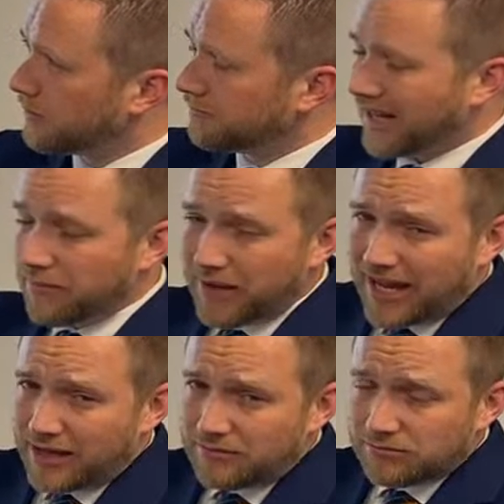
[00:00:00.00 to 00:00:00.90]
Not
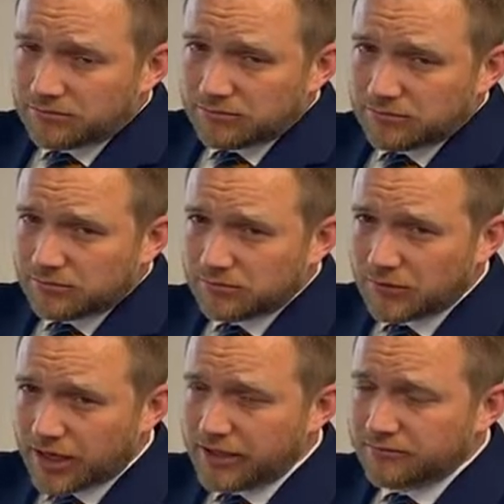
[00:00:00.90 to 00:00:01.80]
bad,
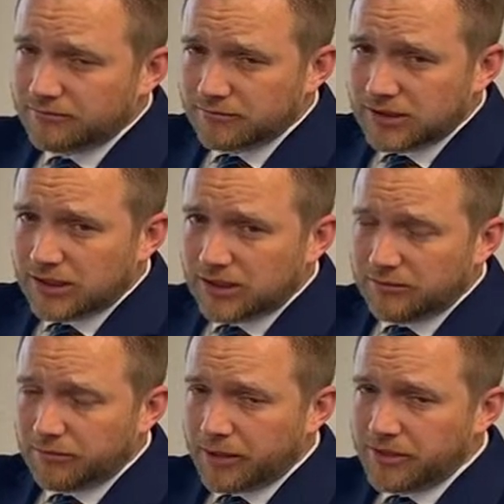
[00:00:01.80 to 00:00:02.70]
right?
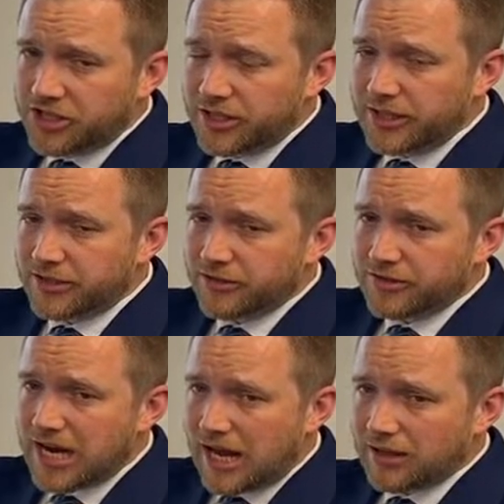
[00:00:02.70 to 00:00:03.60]
Maybe she needs those
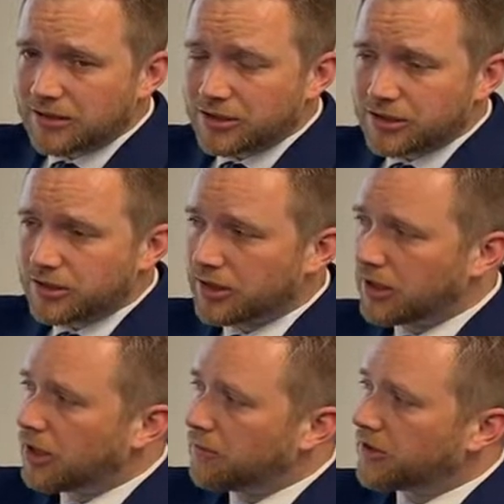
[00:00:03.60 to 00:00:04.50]
dollars.
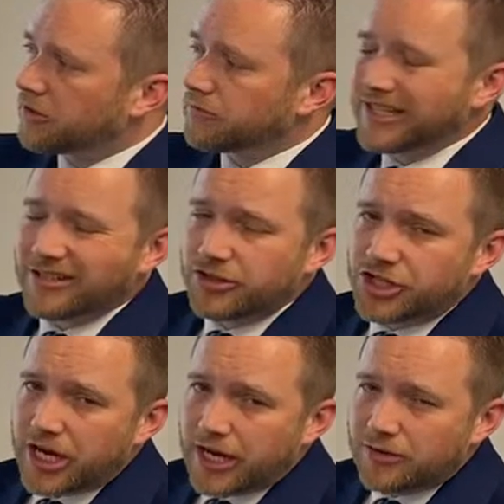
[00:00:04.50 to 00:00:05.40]
But the real
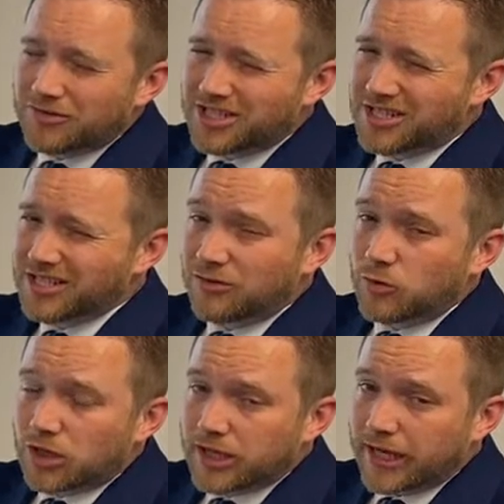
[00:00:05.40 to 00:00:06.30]
Jane was still
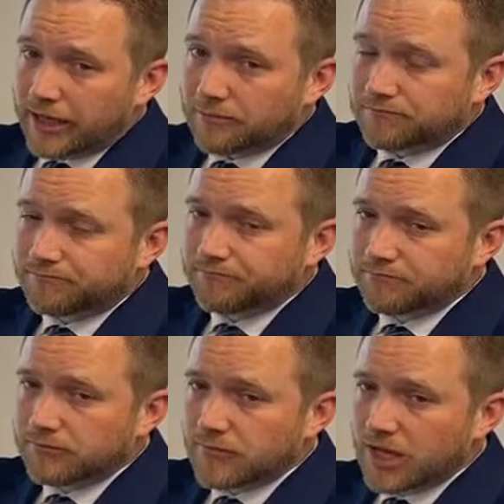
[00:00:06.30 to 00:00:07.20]
working,
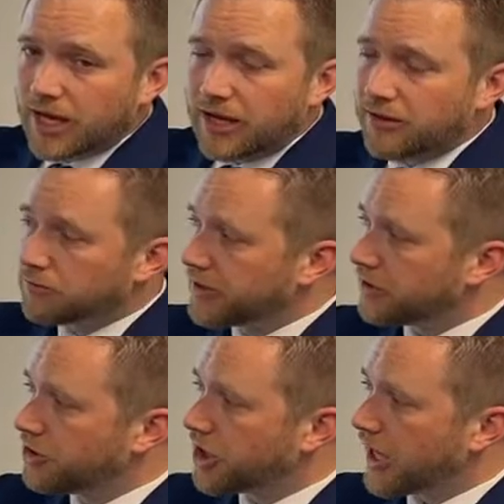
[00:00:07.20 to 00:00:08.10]
okay? The real
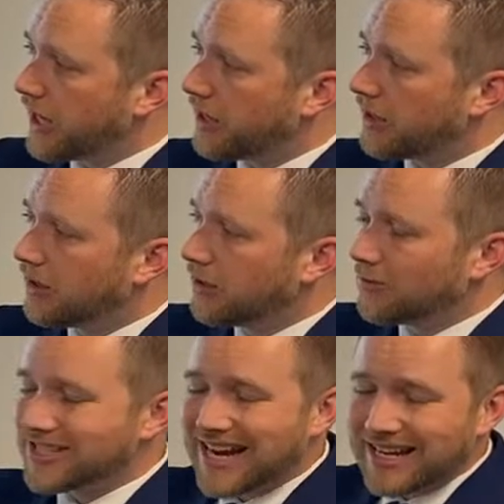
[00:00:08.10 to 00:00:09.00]
Jane
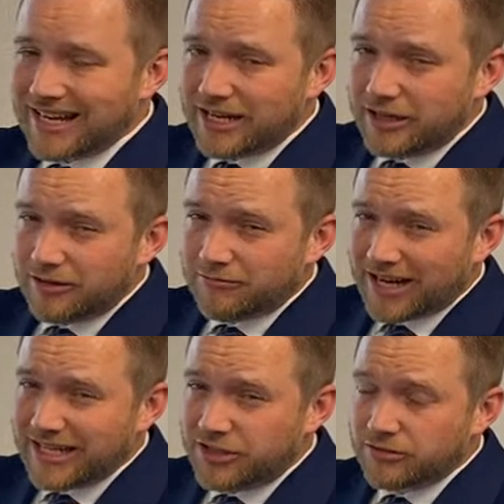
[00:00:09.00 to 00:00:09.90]
was not yet
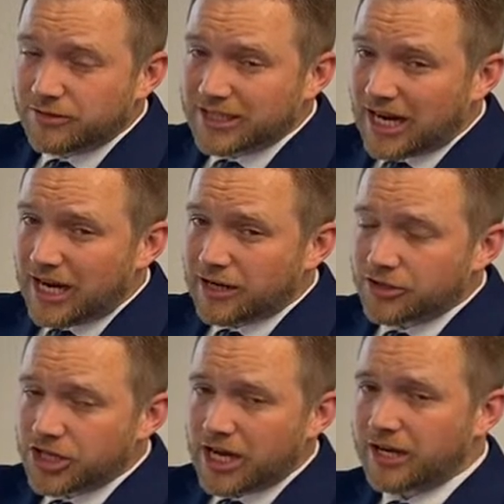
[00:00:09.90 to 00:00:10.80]
ready to retire.
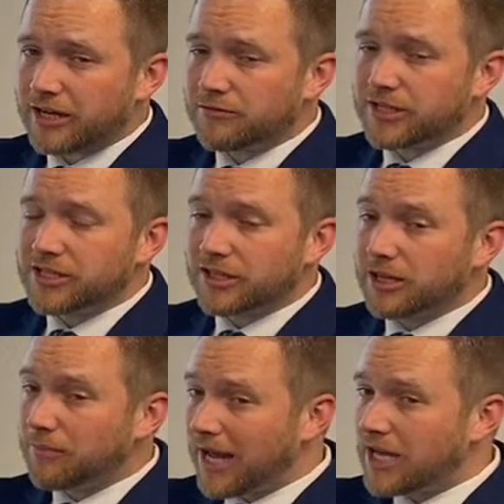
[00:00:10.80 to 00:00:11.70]
John had
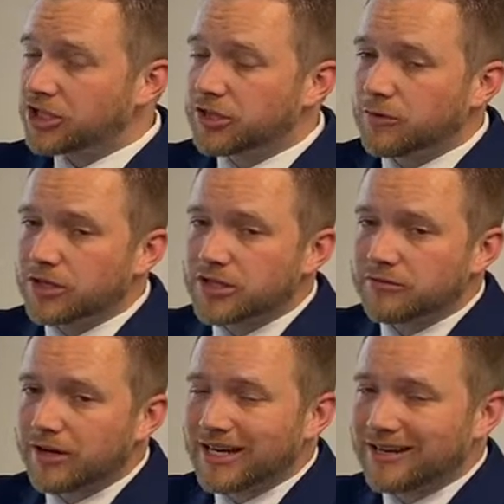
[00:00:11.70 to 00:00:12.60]
recently passed. She wasn't
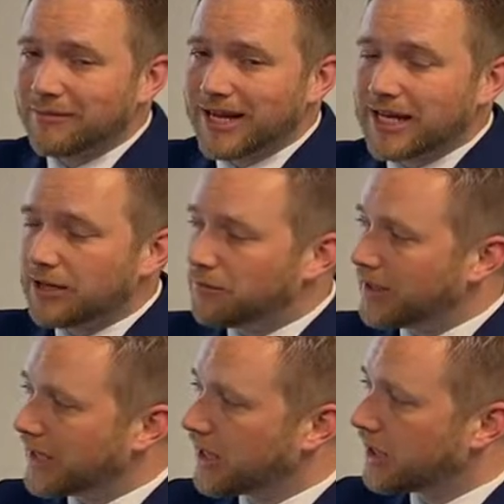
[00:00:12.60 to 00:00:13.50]
ready to make any
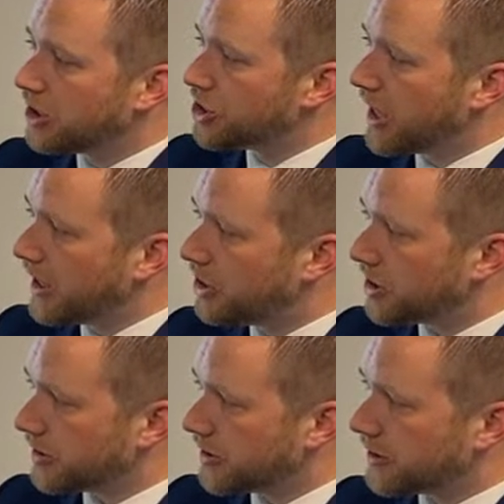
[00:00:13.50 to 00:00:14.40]
big
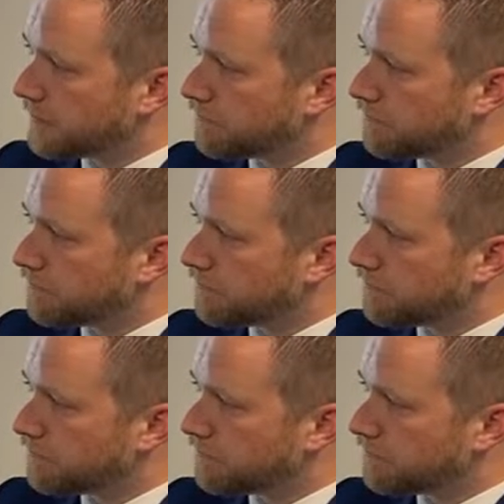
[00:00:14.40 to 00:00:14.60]
changes.